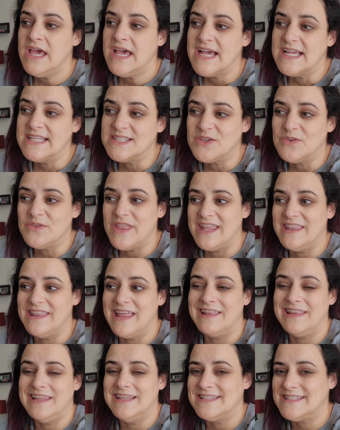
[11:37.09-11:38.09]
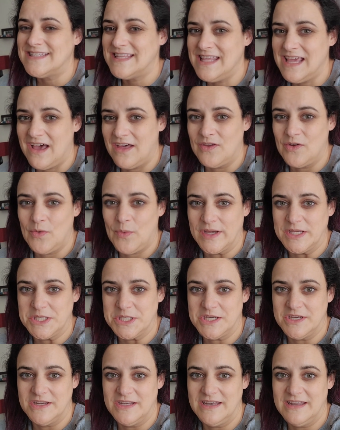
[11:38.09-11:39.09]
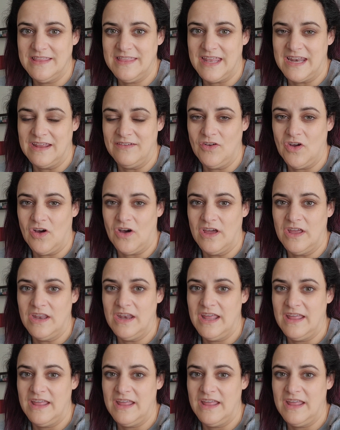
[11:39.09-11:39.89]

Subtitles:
And so then that leads to the other question that I've got,